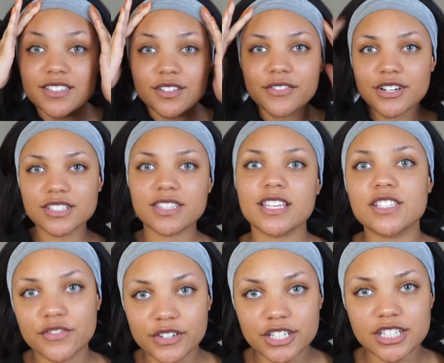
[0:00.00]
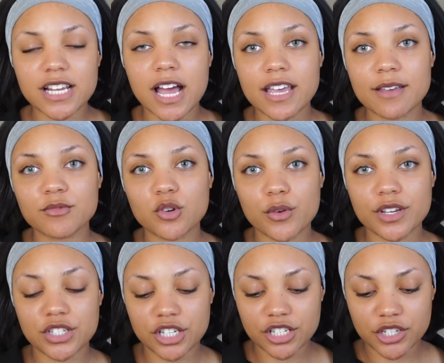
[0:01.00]
So first things first, I am
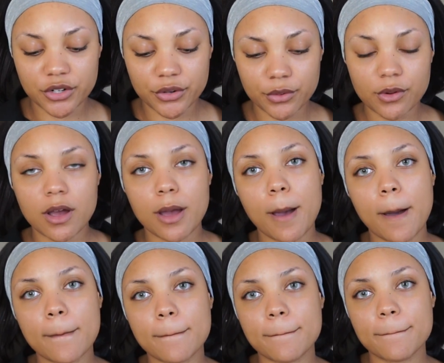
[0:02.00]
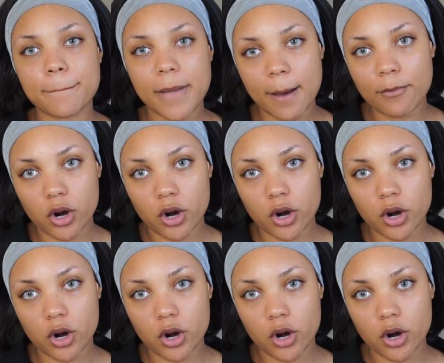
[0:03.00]
going to do my